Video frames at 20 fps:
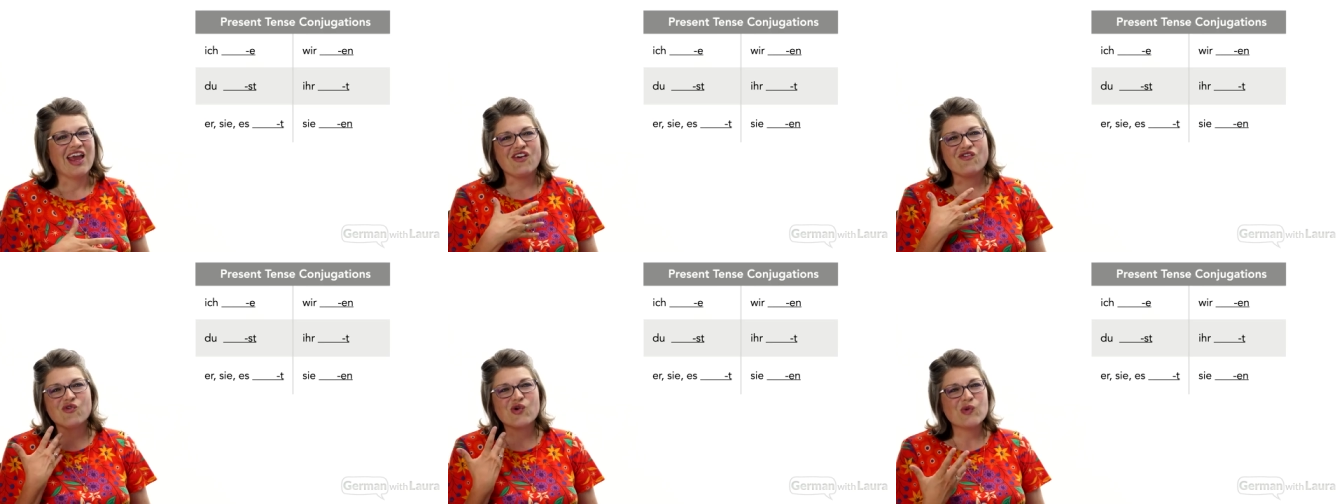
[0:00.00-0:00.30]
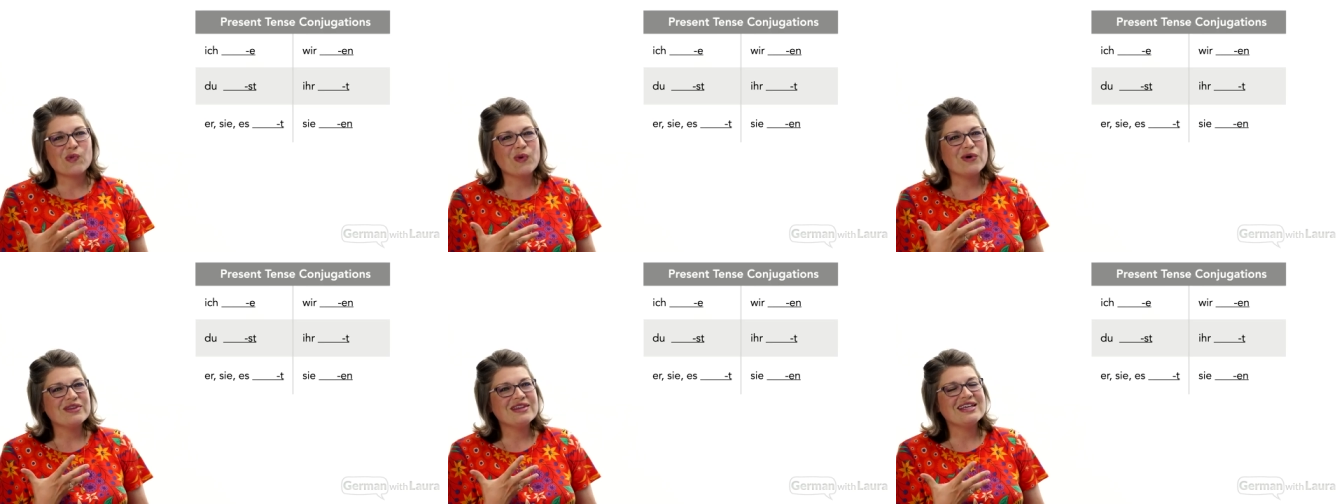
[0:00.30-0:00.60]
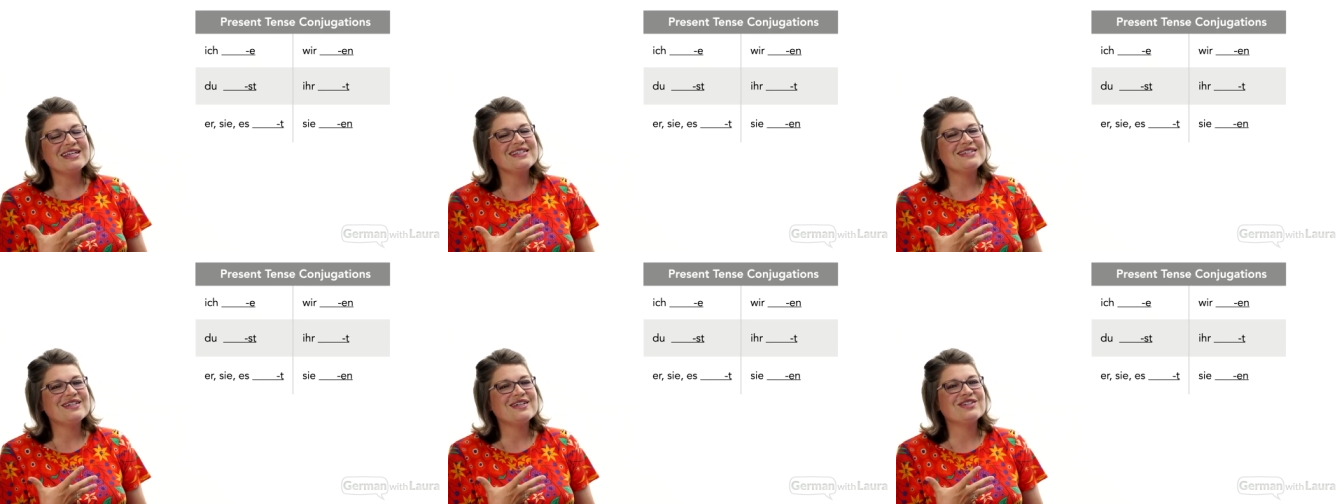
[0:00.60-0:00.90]
If we put
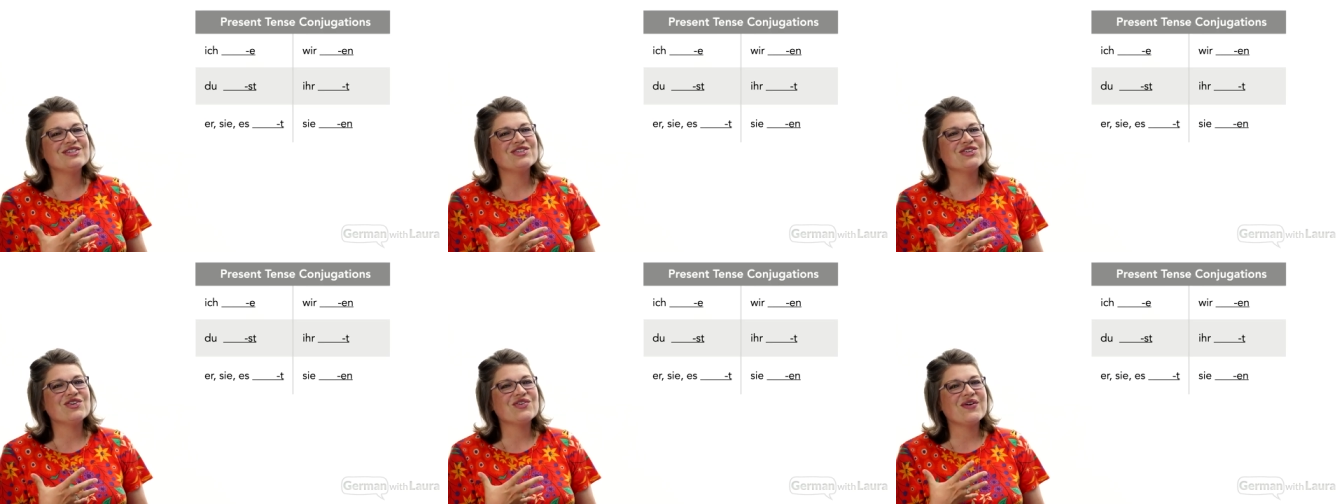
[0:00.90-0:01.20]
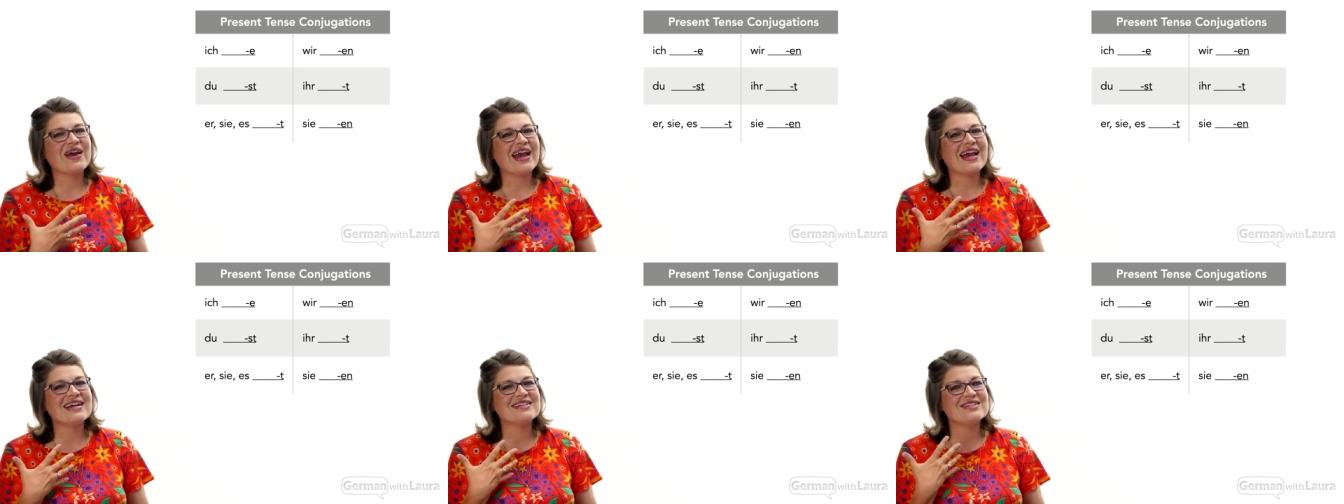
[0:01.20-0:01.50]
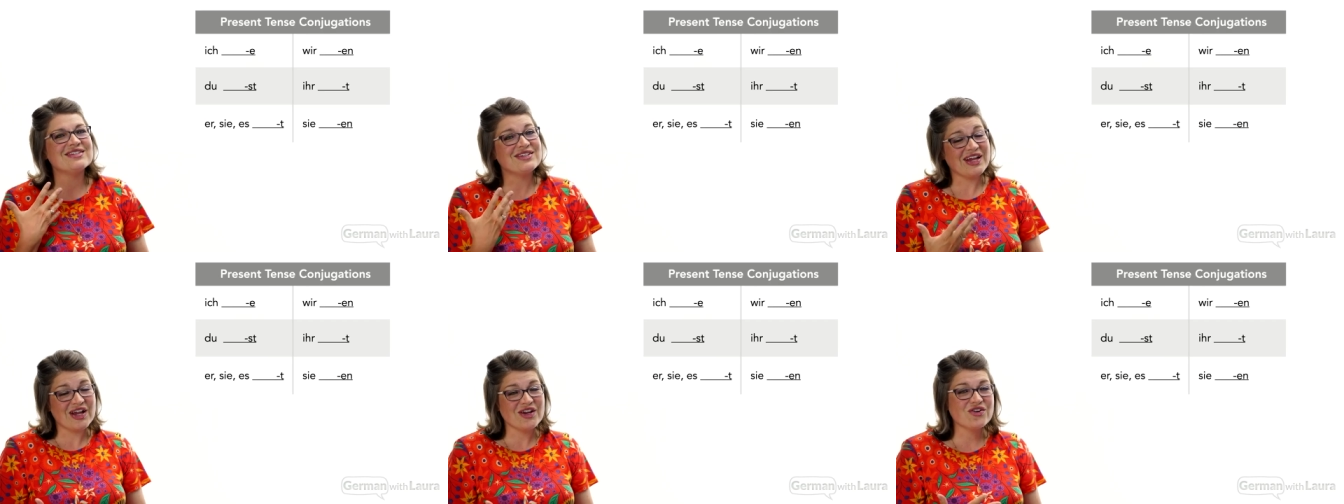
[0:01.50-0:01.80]
this into a
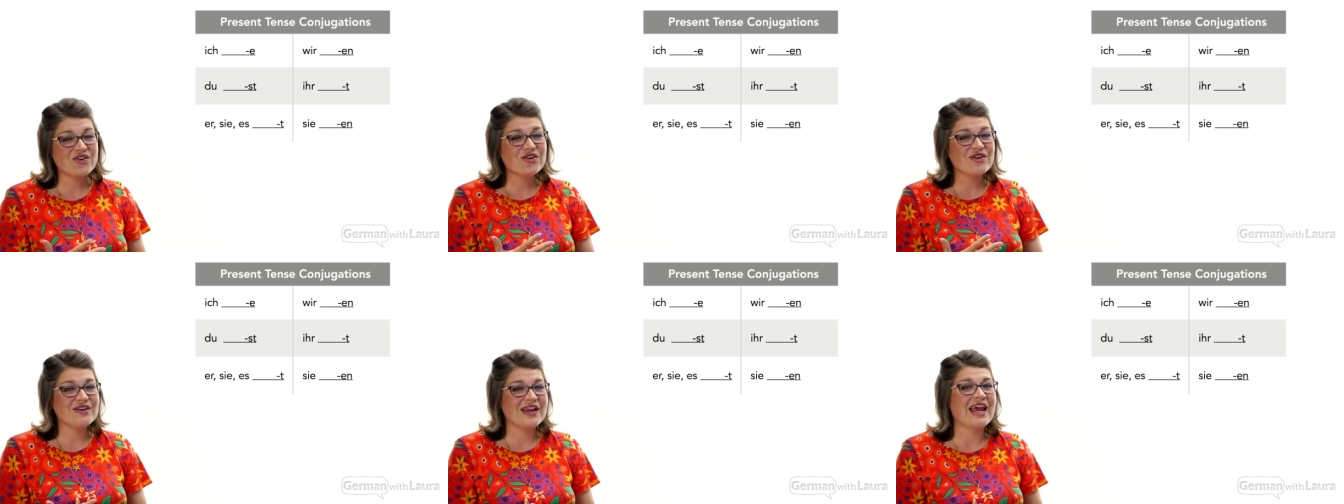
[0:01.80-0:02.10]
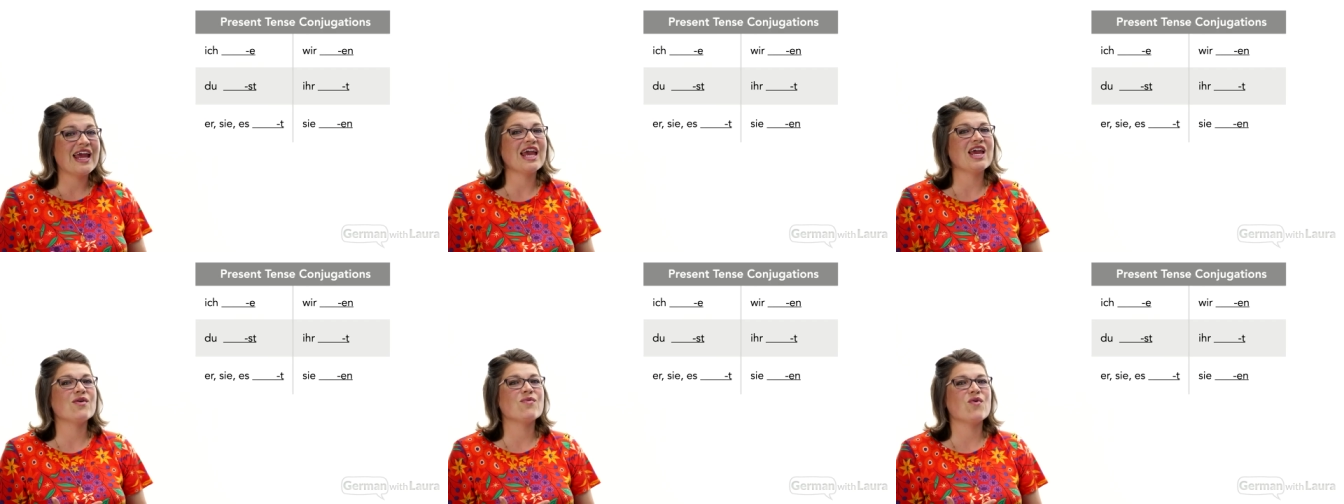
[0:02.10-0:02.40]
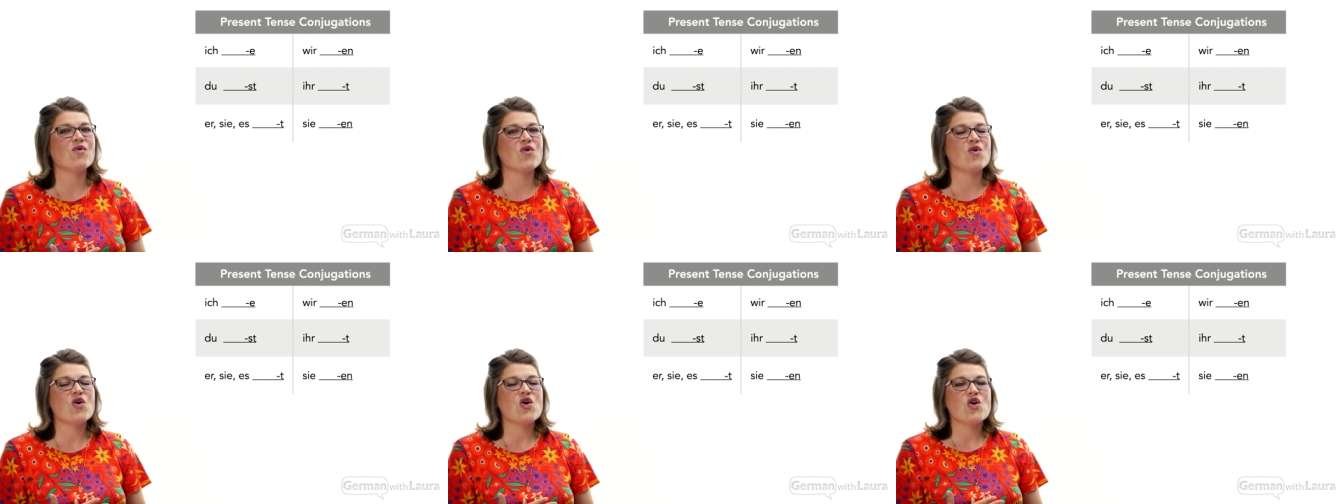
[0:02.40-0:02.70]
standard
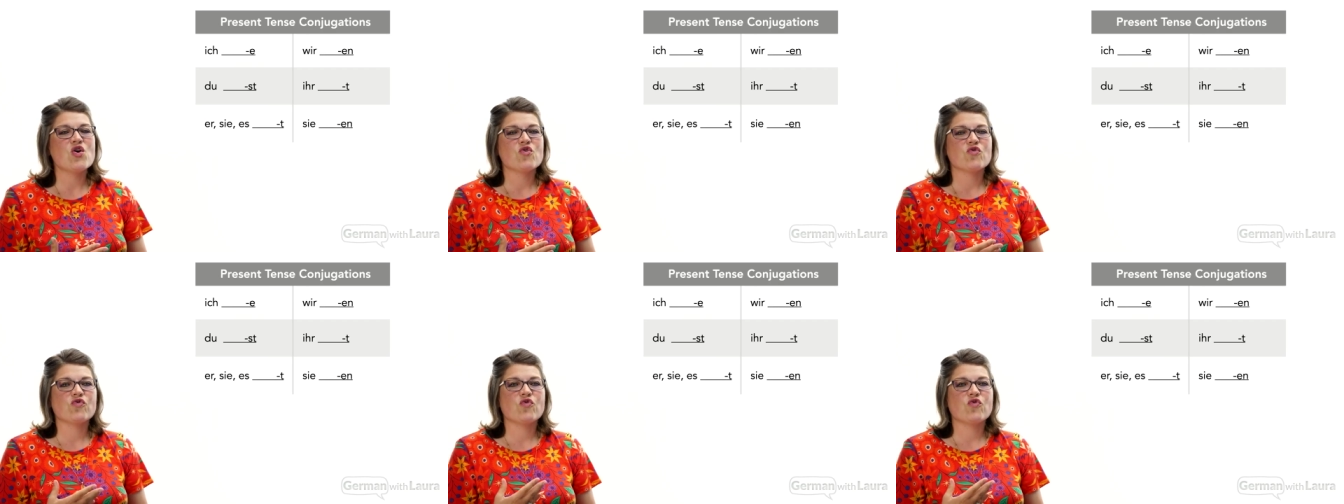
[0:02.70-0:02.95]
table